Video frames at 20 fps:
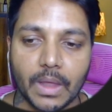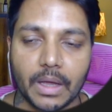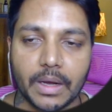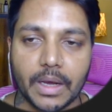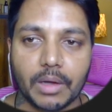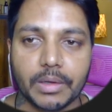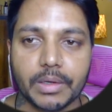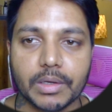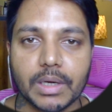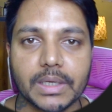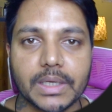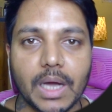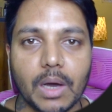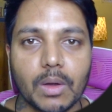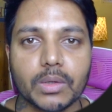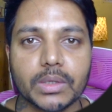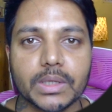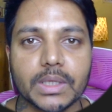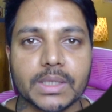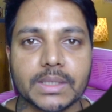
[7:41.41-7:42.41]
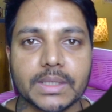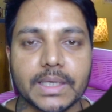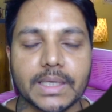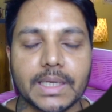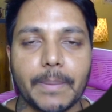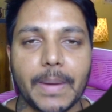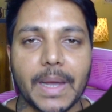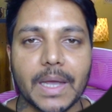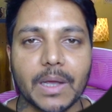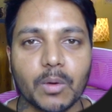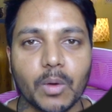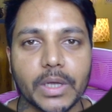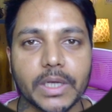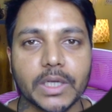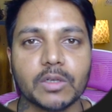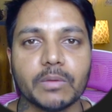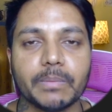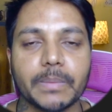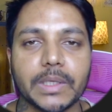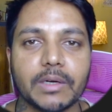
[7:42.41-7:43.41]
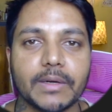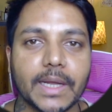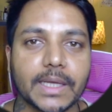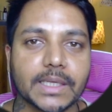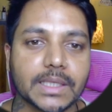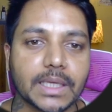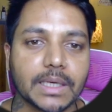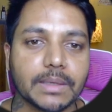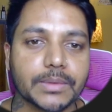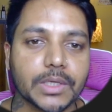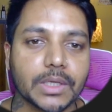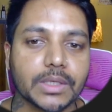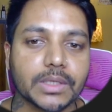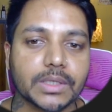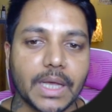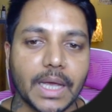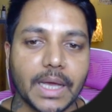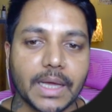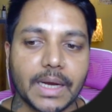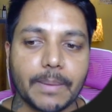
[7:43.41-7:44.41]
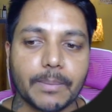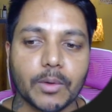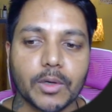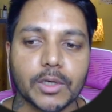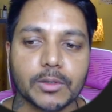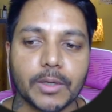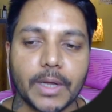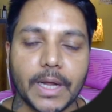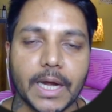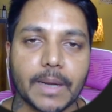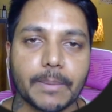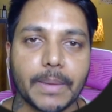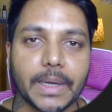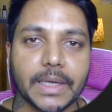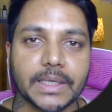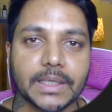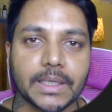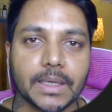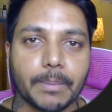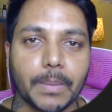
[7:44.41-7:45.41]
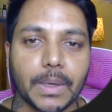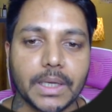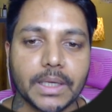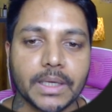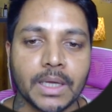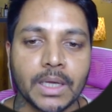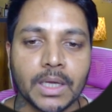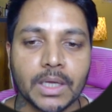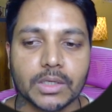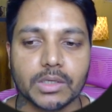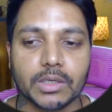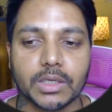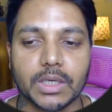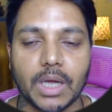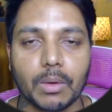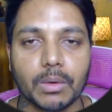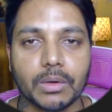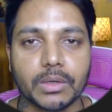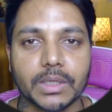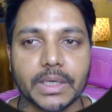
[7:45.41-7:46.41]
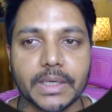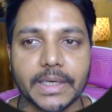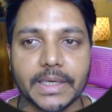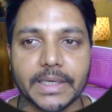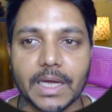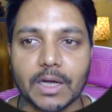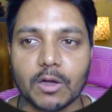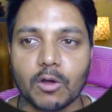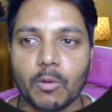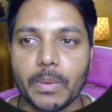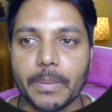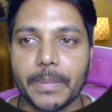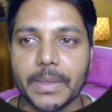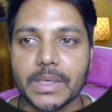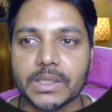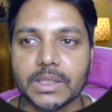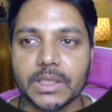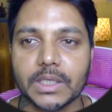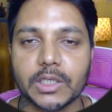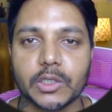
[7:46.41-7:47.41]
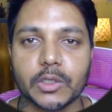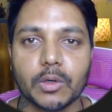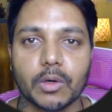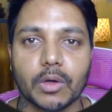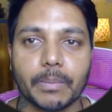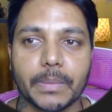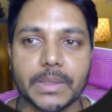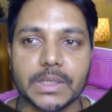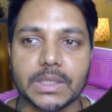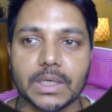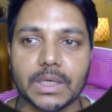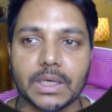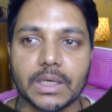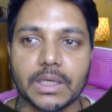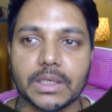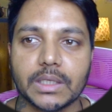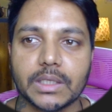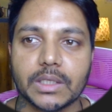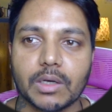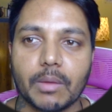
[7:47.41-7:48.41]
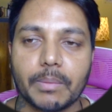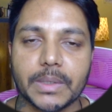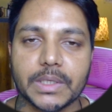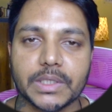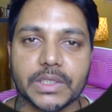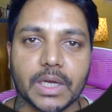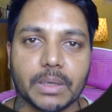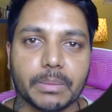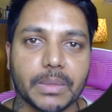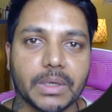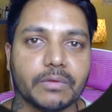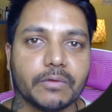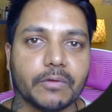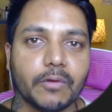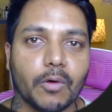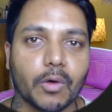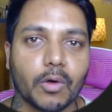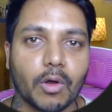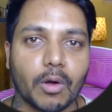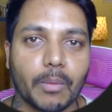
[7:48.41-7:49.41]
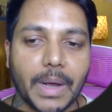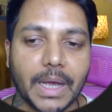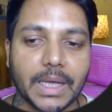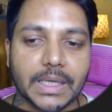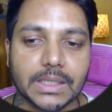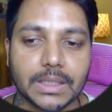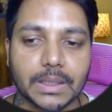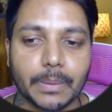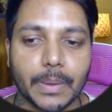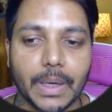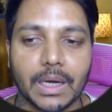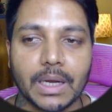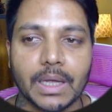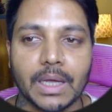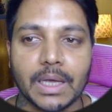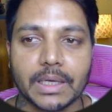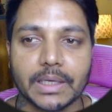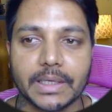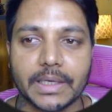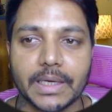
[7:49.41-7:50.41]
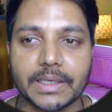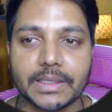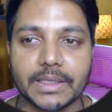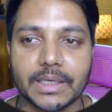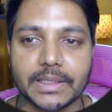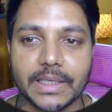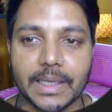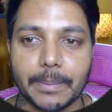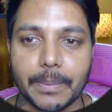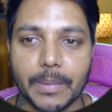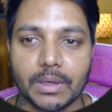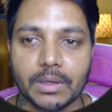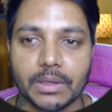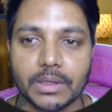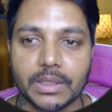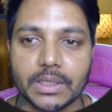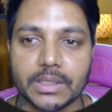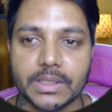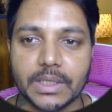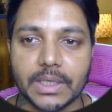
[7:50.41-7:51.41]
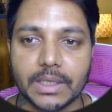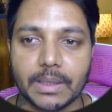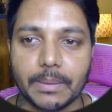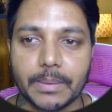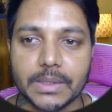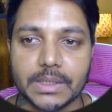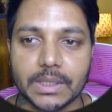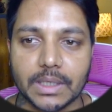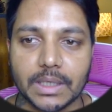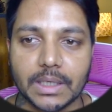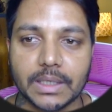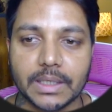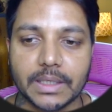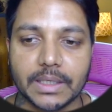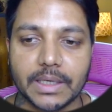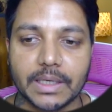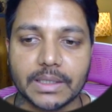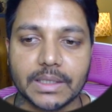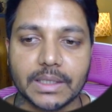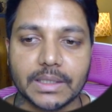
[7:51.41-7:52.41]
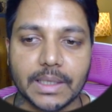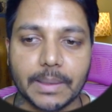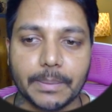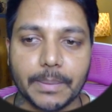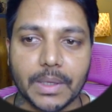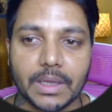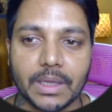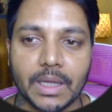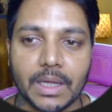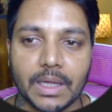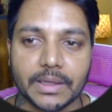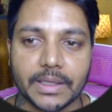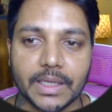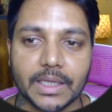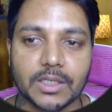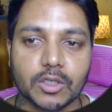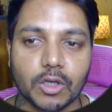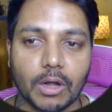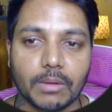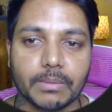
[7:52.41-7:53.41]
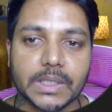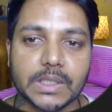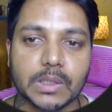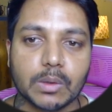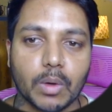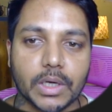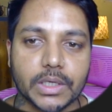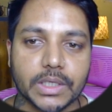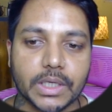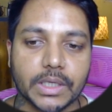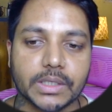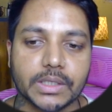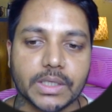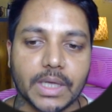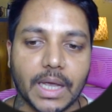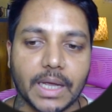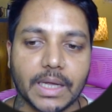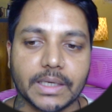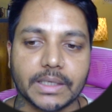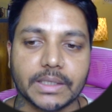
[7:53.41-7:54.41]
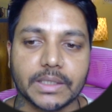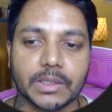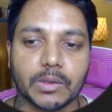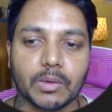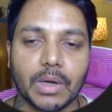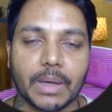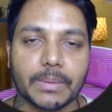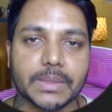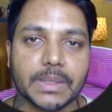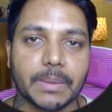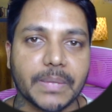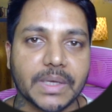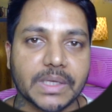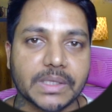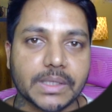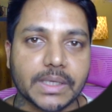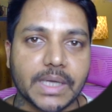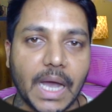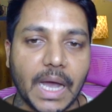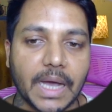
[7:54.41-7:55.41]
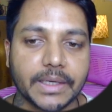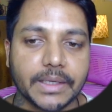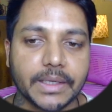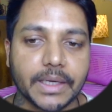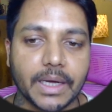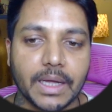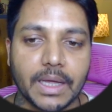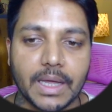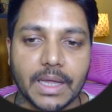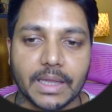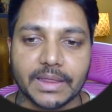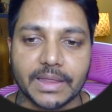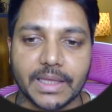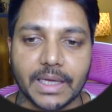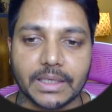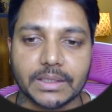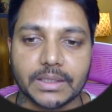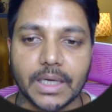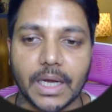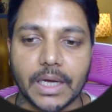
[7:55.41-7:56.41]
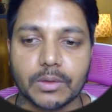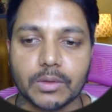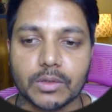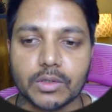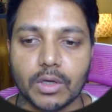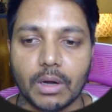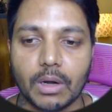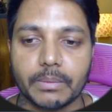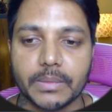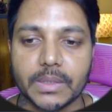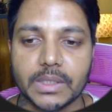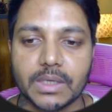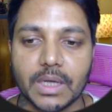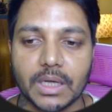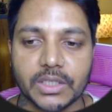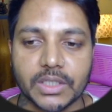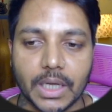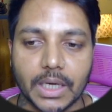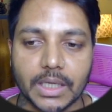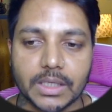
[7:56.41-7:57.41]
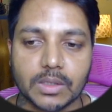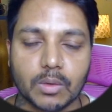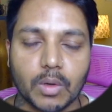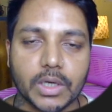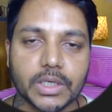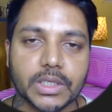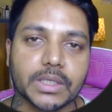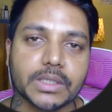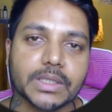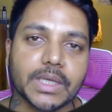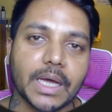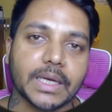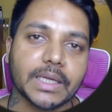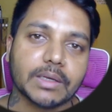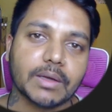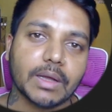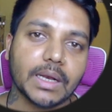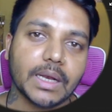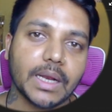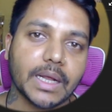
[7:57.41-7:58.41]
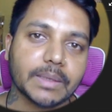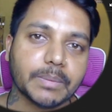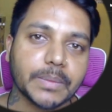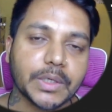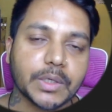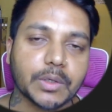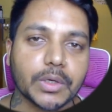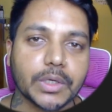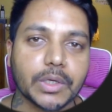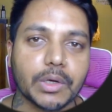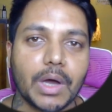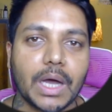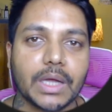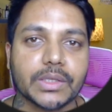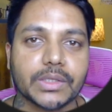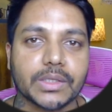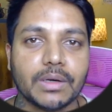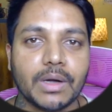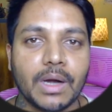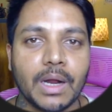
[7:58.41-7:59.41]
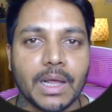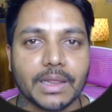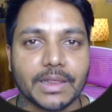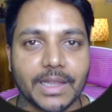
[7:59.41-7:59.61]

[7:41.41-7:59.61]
Now you can download this data by going into video descriptions, and I'm going to add my GitHub link. So download the data, copy paste into your basically, you know, PGAdmin4 or MySQL, create the table, this data basically, create the table, then solve these questions and you will have some basic idea. Then try to solve these challenge questions and you can let me know your answer.